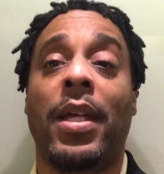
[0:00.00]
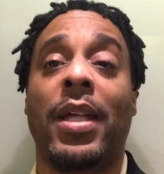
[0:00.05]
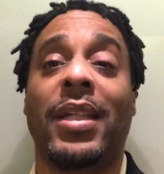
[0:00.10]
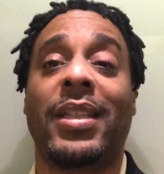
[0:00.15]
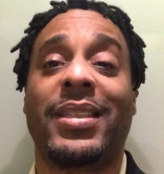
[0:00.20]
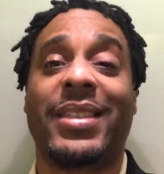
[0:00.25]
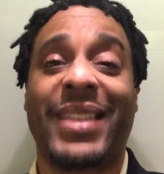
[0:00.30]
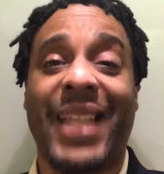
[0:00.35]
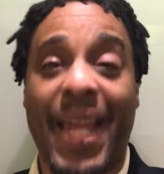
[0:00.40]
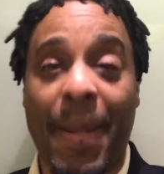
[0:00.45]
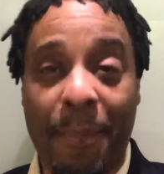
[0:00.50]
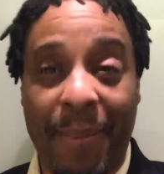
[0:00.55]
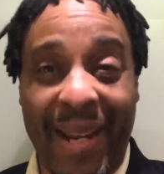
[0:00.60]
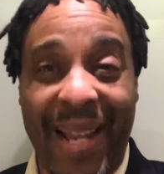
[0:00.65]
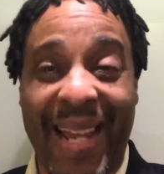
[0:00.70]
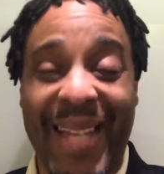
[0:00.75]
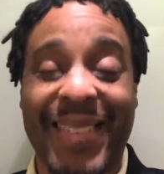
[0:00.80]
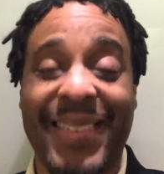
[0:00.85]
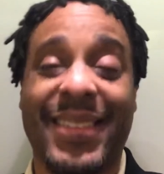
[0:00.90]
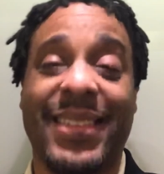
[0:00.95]
Stay
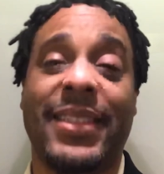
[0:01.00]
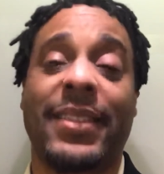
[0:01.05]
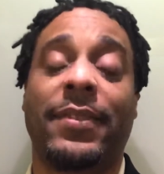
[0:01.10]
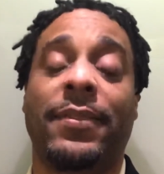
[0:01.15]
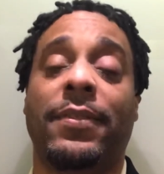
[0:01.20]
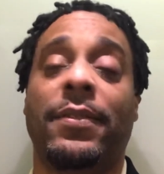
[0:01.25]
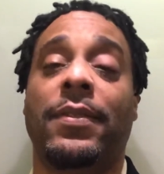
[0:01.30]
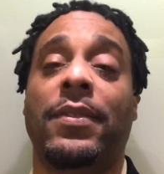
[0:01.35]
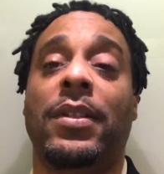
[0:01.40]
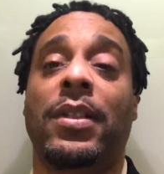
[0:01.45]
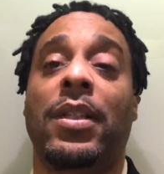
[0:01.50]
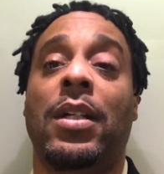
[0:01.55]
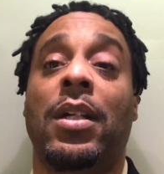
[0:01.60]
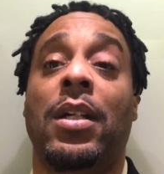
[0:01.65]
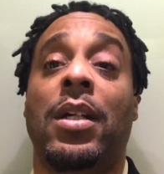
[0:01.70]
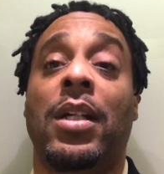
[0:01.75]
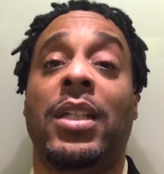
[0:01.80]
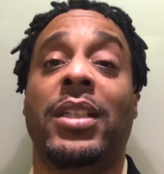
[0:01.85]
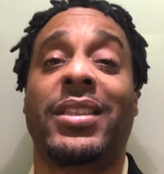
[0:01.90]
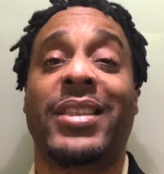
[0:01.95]
blessed.
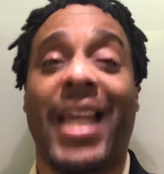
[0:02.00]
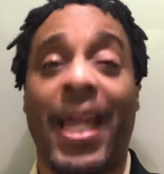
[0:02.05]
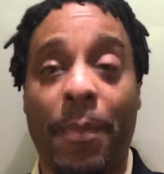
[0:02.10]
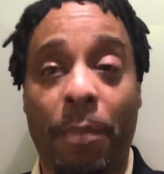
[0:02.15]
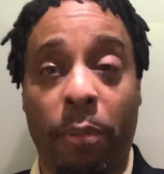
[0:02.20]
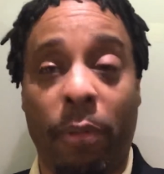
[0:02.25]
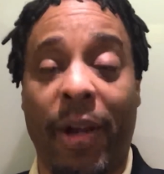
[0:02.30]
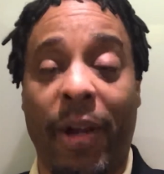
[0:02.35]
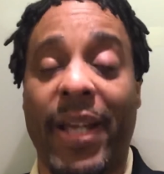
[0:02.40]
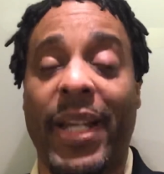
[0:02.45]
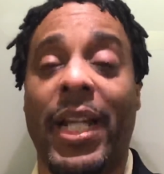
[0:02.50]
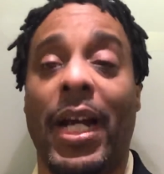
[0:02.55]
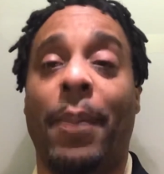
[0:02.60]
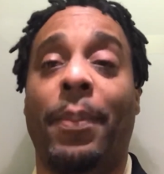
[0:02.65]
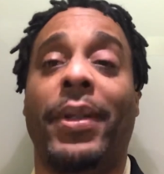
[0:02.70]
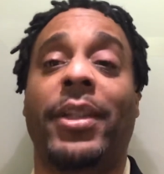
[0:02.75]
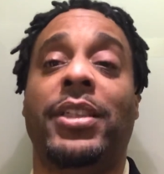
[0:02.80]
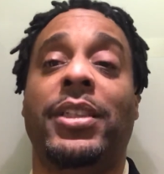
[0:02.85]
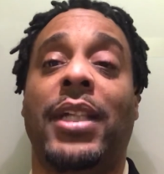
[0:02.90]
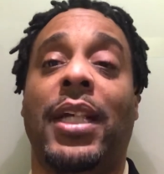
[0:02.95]
Stay prayed up
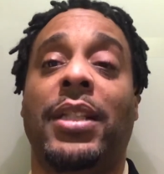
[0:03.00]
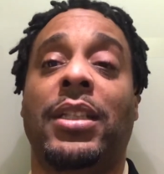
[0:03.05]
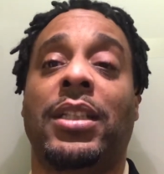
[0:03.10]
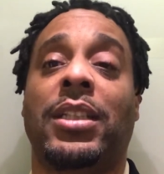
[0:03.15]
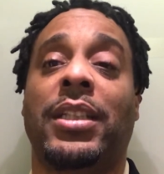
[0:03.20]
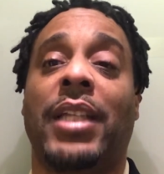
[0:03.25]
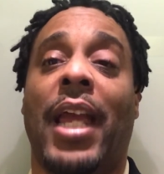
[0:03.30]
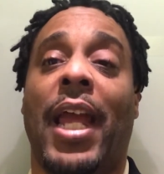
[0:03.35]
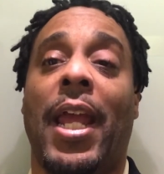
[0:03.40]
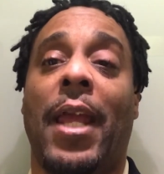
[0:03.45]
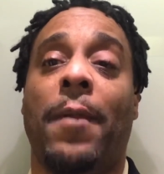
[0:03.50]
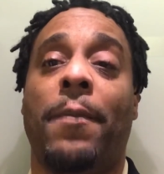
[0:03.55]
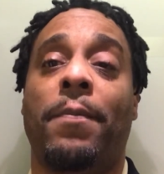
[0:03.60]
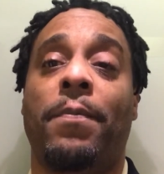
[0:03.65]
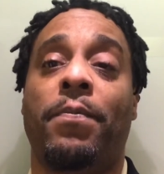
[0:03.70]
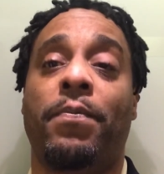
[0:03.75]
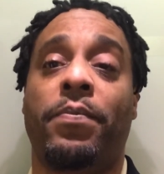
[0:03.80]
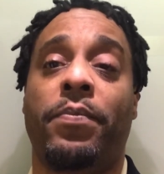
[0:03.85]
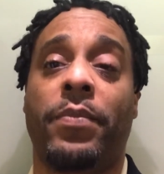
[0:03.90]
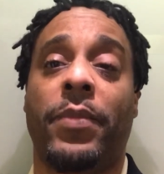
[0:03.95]
in Jesus' name.
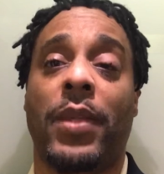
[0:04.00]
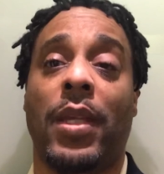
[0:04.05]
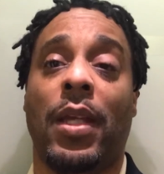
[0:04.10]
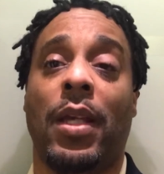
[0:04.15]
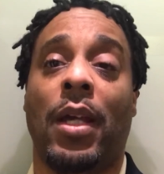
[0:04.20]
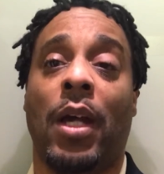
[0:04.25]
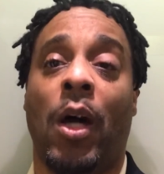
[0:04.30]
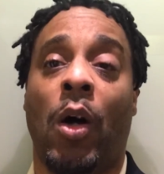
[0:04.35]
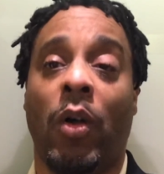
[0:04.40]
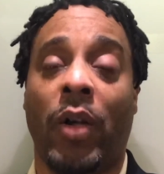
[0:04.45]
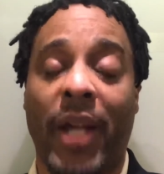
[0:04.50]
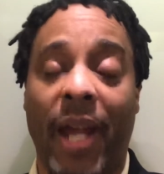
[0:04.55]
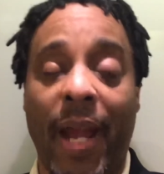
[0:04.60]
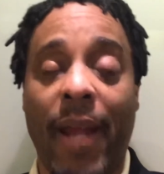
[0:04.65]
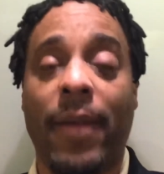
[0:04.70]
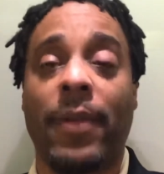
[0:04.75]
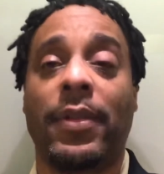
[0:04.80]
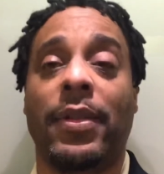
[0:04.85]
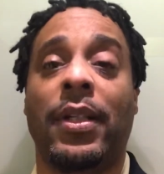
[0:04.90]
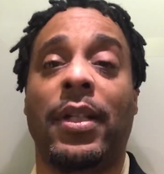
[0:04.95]
Okay?
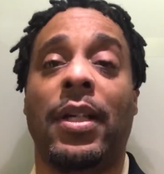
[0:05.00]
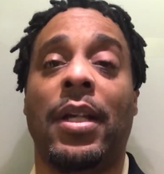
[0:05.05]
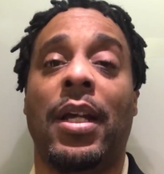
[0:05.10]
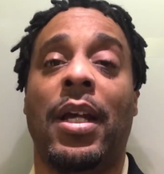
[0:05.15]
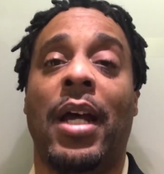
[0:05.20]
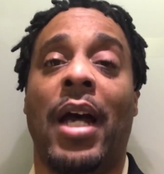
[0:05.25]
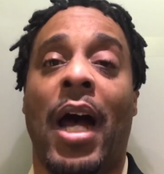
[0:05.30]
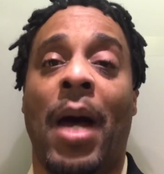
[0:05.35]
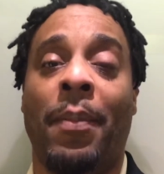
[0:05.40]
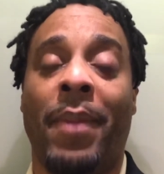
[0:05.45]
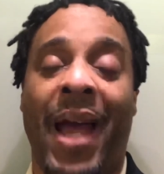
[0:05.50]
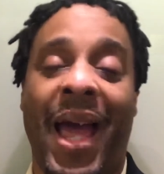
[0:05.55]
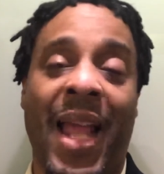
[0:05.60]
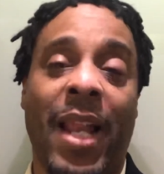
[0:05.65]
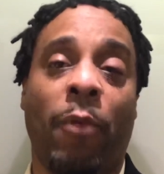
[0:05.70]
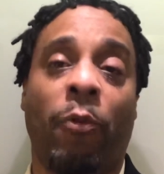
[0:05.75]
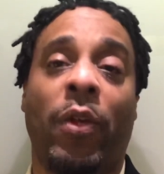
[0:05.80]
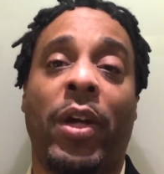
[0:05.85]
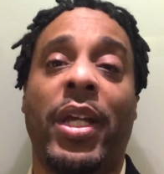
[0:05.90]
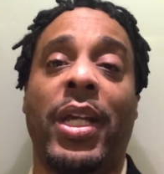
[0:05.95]
I'm
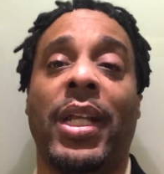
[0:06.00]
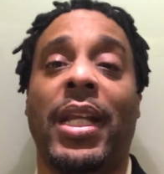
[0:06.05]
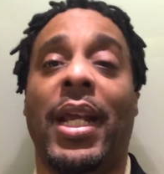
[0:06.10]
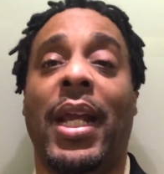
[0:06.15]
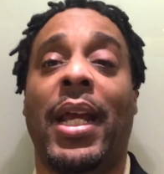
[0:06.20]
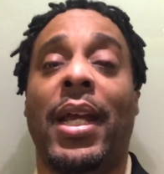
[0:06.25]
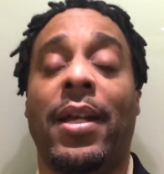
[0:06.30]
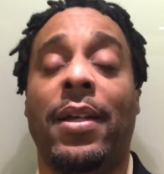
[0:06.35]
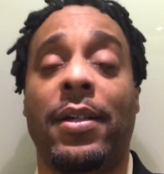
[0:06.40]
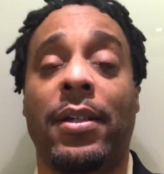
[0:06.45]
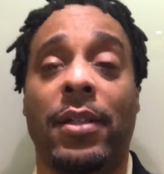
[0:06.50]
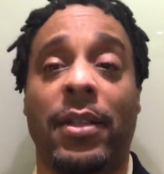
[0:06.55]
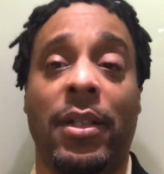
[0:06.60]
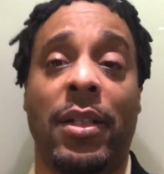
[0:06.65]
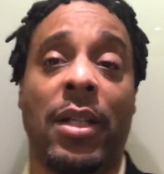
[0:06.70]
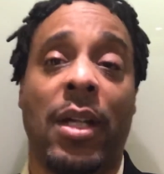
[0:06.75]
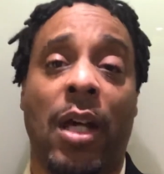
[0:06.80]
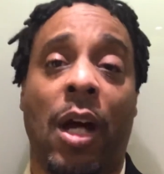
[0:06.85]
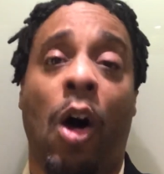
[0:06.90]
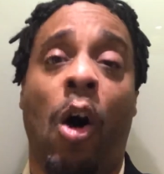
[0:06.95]
Allan Reallionaire.
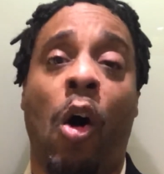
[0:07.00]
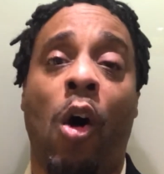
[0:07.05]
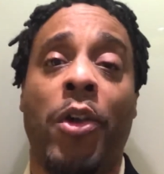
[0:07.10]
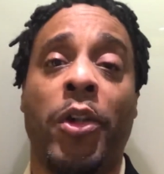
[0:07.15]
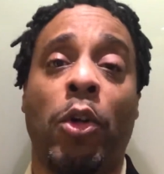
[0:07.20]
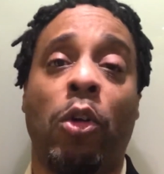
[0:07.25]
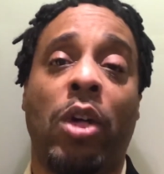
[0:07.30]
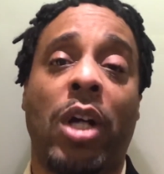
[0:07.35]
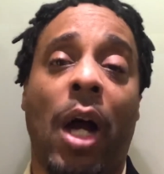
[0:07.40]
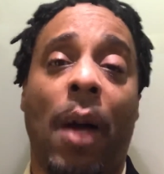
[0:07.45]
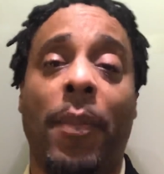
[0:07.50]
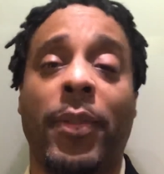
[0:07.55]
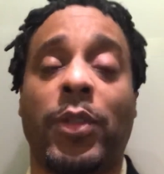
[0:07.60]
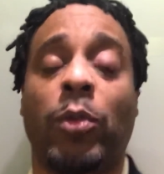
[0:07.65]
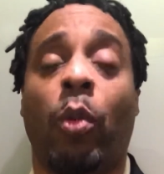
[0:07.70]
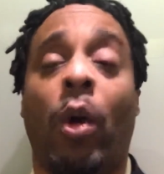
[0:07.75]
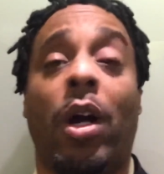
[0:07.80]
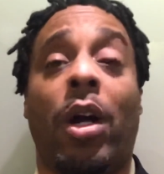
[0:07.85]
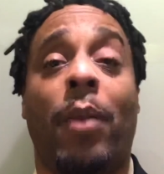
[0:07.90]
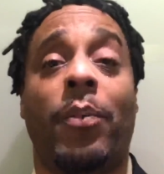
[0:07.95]
All newcomers,
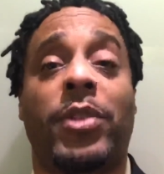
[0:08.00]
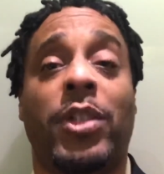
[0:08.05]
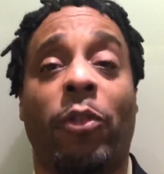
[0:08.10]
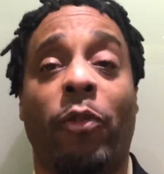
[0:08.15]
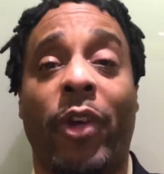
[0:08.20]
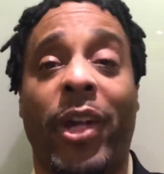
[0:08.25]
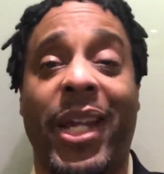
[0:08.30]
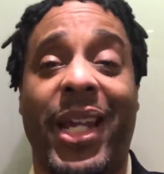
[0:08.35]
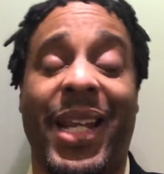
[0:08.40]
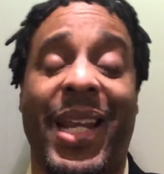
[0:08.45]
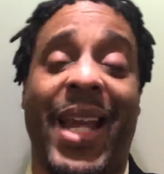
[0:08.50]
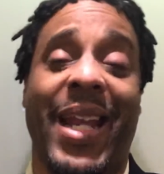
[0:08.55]
welcome to Reallionaire